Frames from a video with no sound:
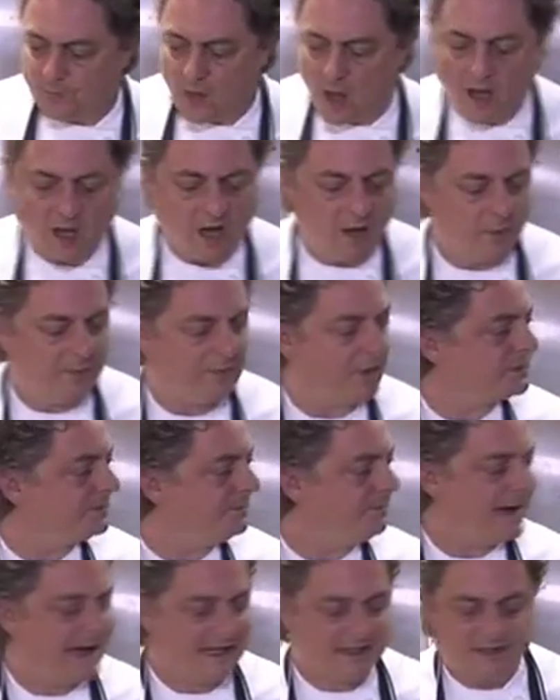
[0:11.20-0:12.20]
We've got some
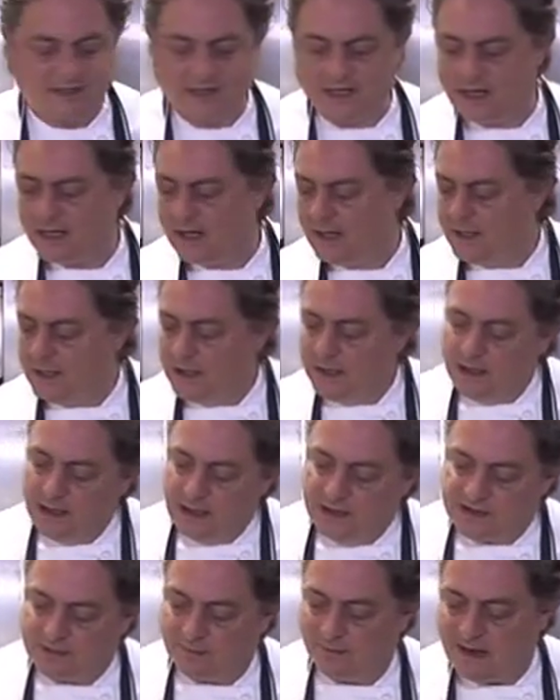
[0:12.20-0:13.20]
pasta,
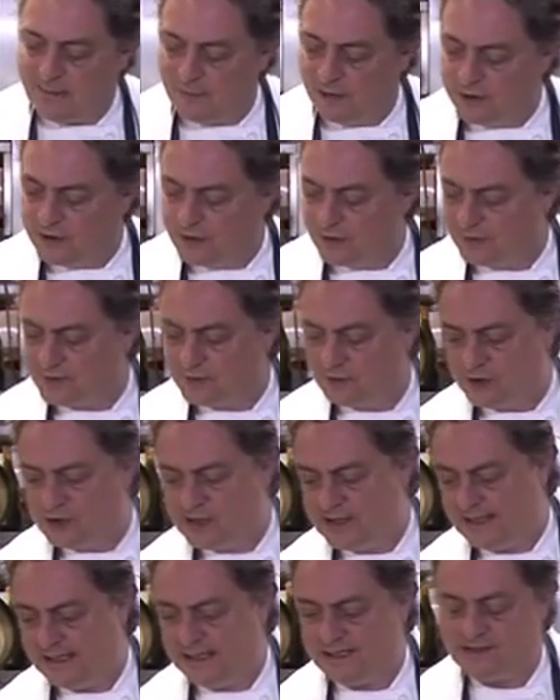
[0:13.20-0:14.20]
some lemon juice, some
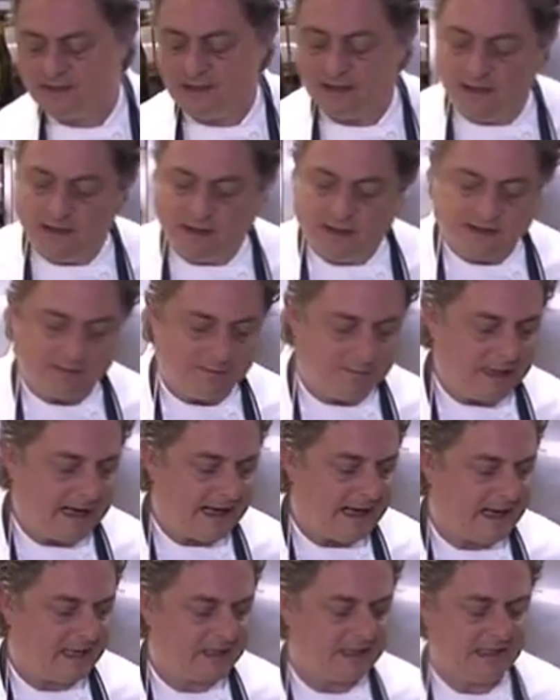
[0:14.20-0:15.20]
chilies, some
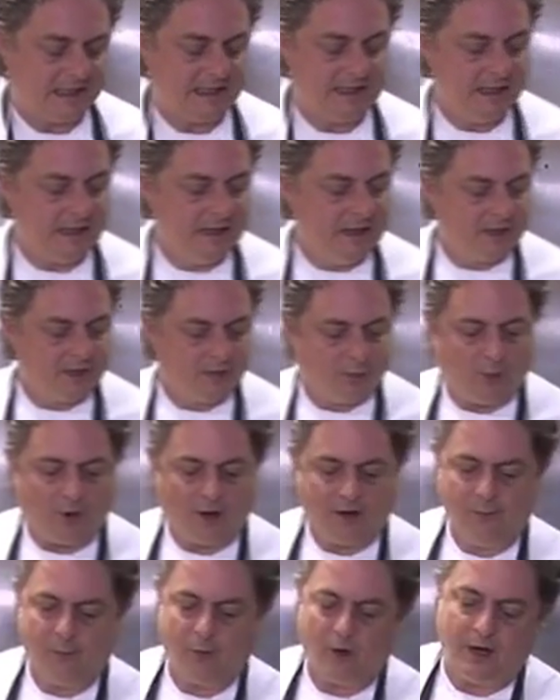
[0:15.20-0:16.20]
parsley, some
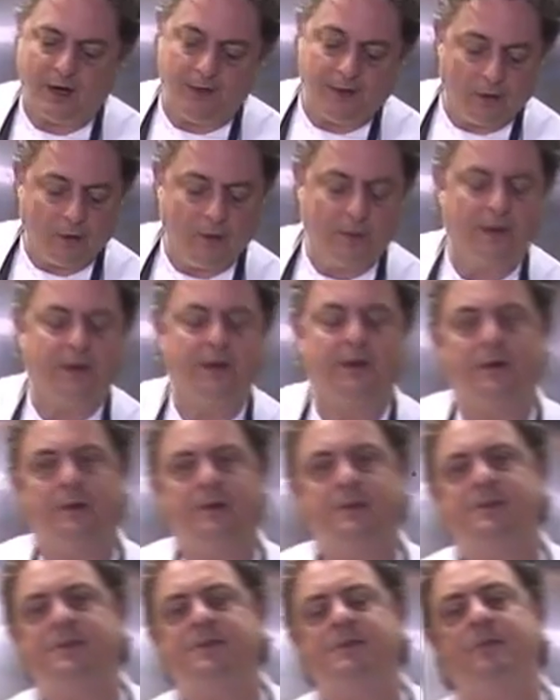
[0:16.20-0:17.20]
white wine. All we're going to do
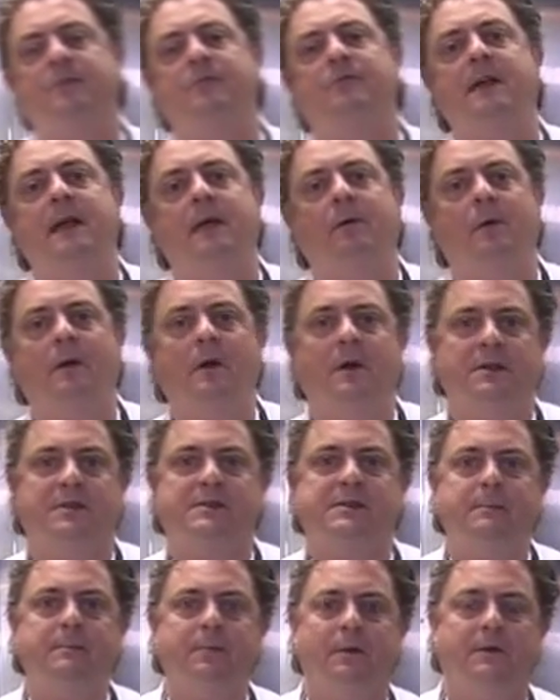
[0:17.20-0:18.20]
is just do a real nice
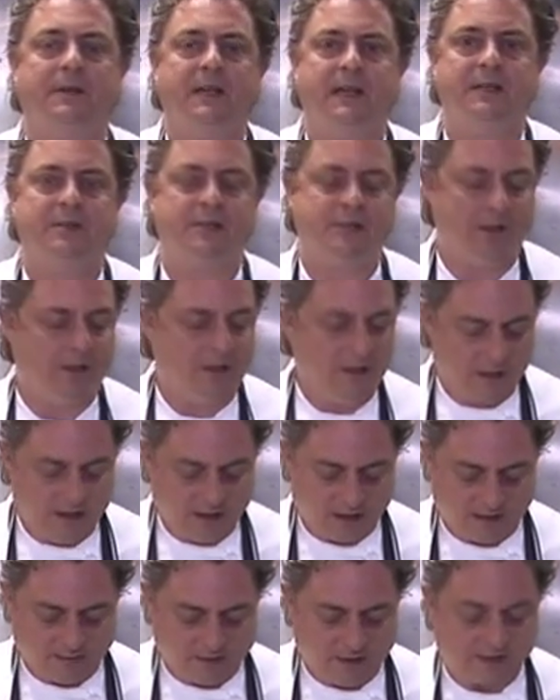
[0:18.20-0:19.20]
simple dish
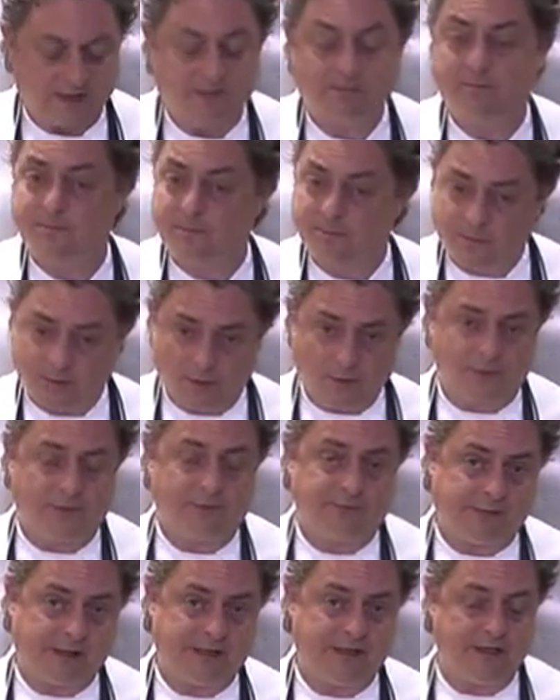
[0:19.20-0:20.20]
using good
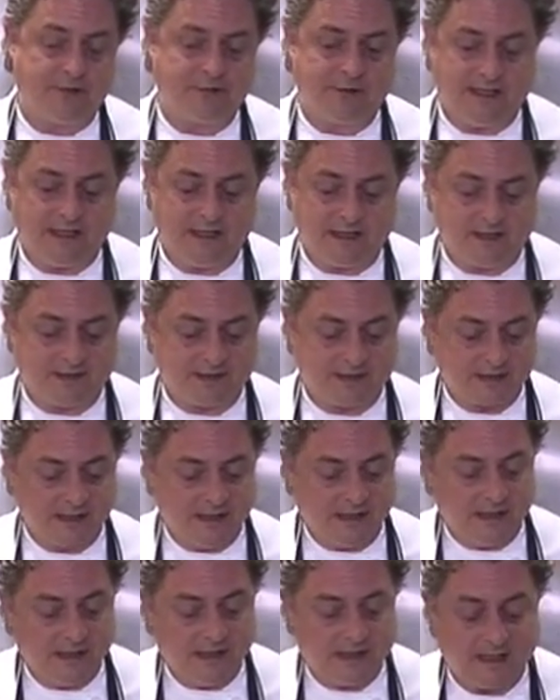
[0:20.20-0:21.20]
fresh ingredients,
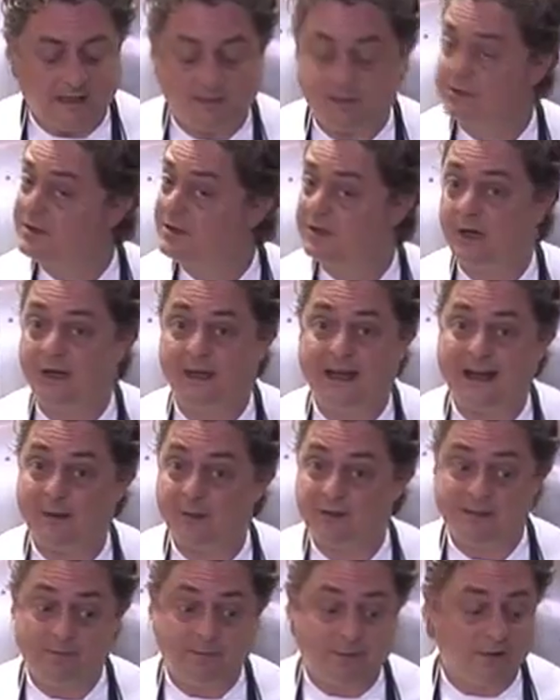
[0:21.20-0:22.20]
just to show you how
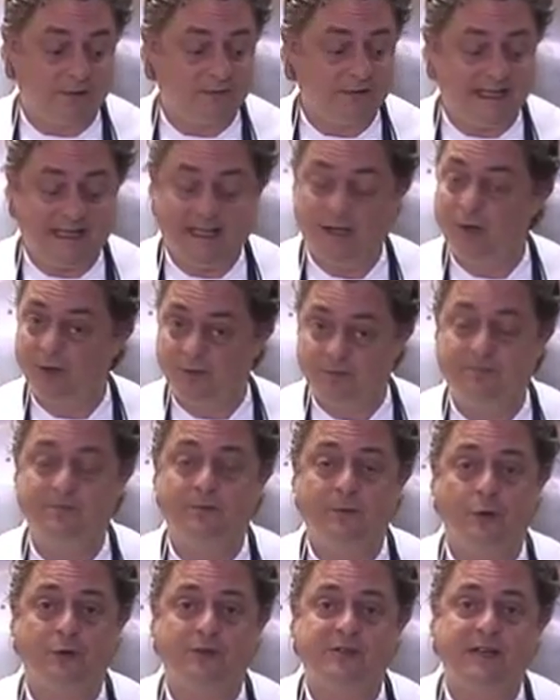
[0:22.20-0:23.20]
simple really
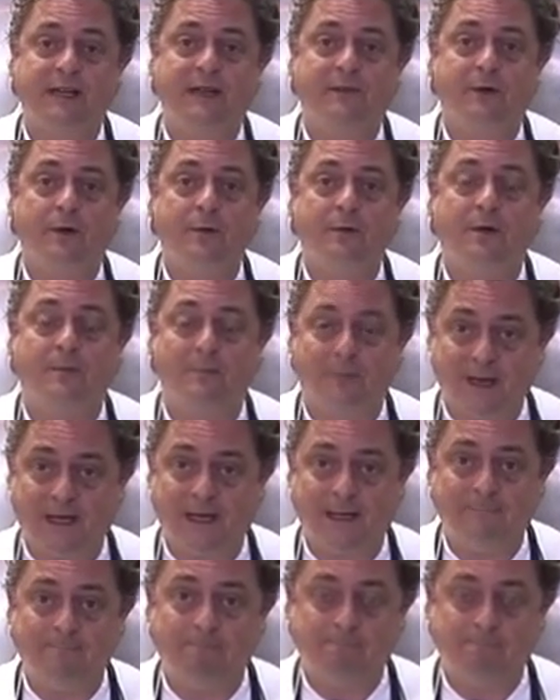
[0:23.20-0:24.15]
good seafood can be.